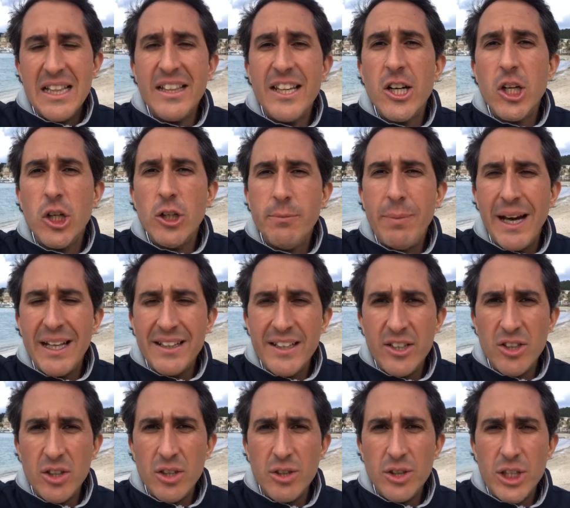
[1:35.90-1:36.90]
little by
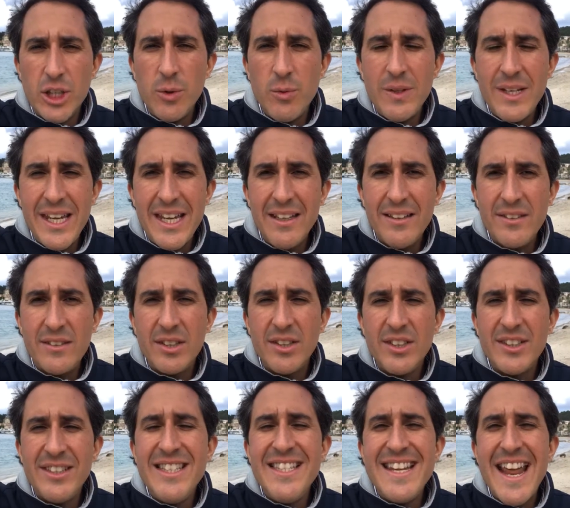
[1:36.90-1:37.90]
little you need
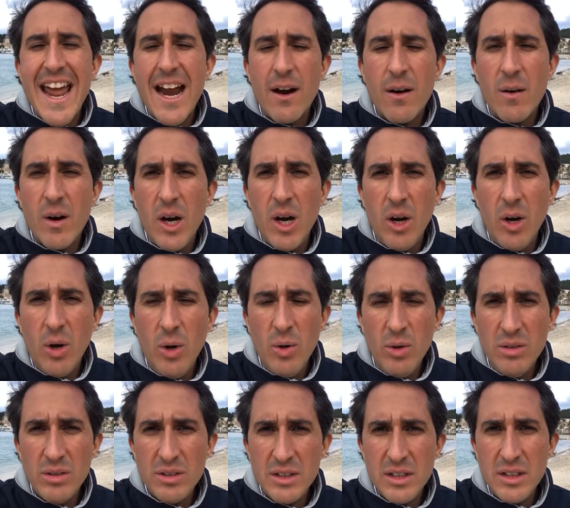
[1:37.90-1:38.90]
to narrow
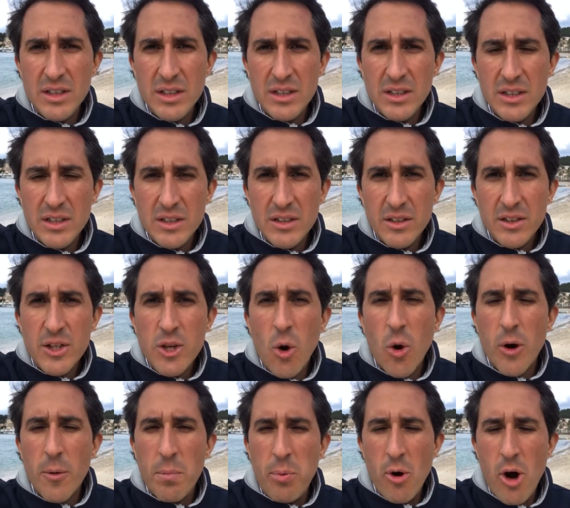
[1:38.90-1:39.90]

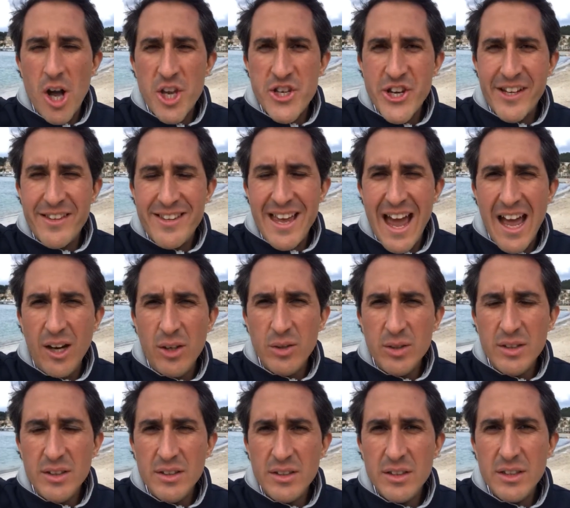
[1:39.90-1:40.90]
your project
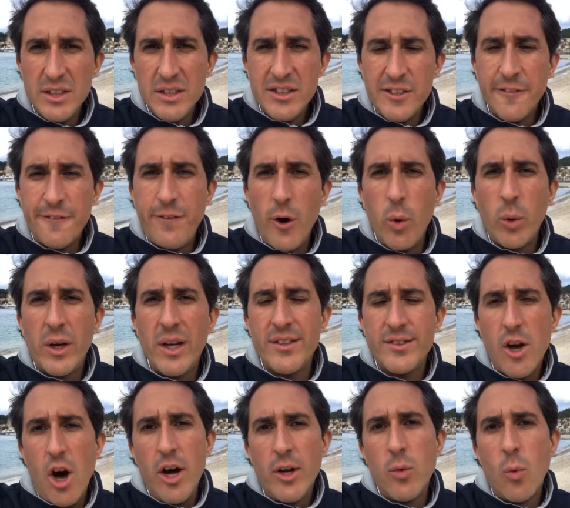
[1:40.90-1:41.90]
down to
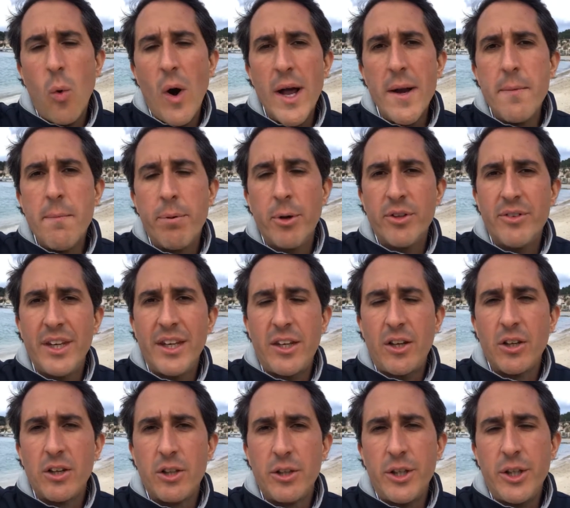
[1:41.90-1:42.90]
focus on one
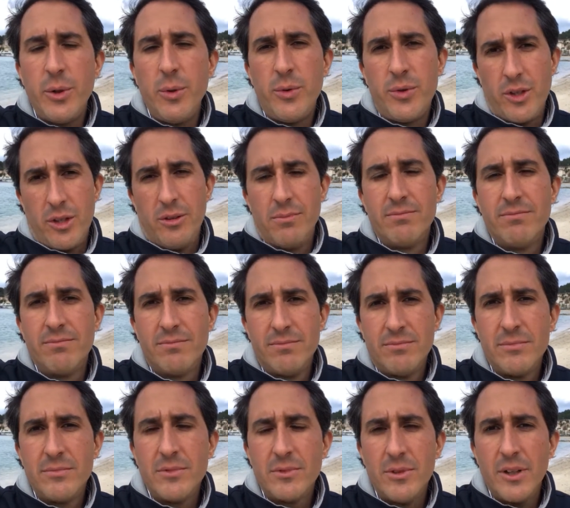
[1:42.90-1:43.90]
particular user,
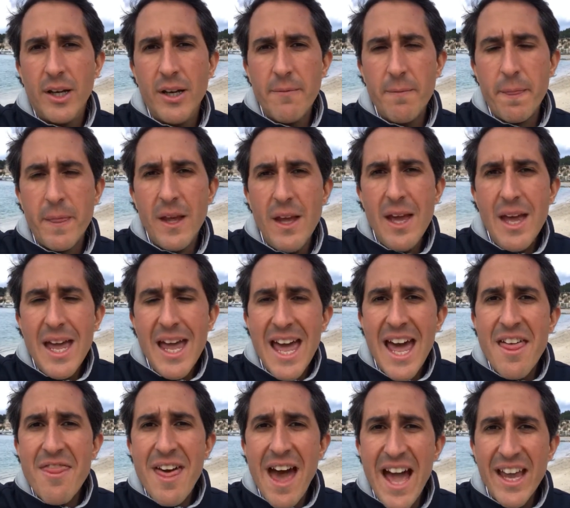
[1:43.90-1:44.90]
right?
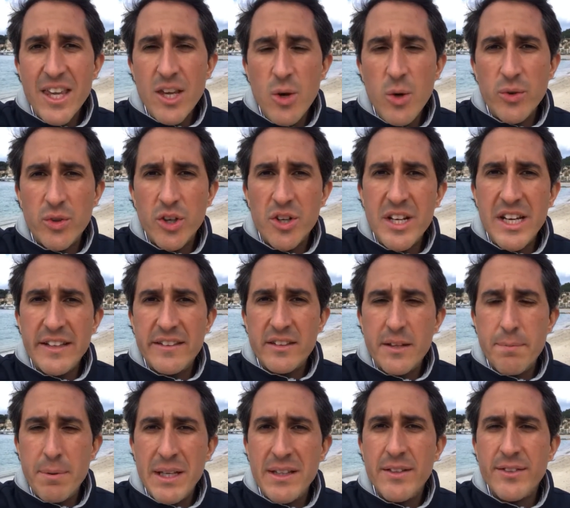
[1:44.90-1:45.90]
And that user needs
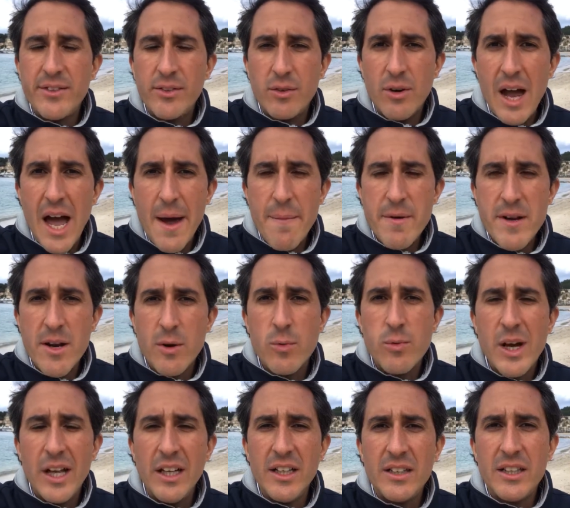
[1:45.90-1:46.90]
to be described in a
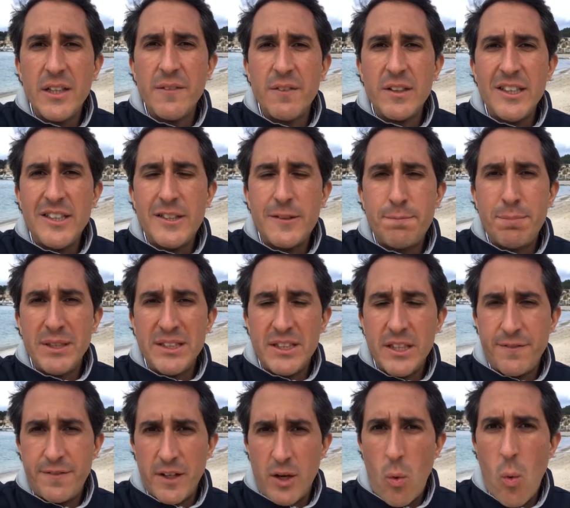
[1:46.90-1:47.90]
relatively
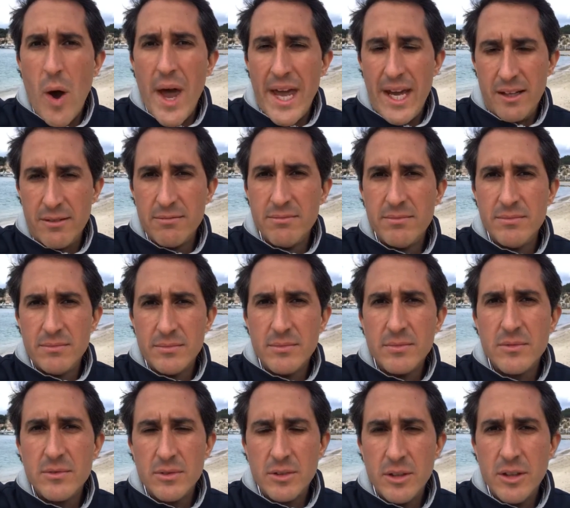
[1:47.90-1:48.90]
specific way,
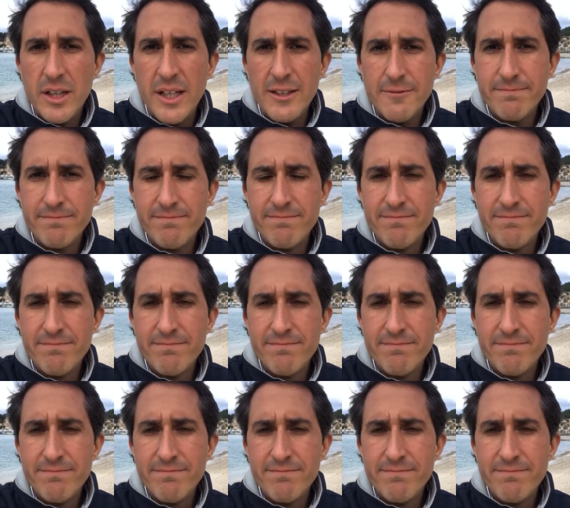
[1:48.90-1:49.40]
right?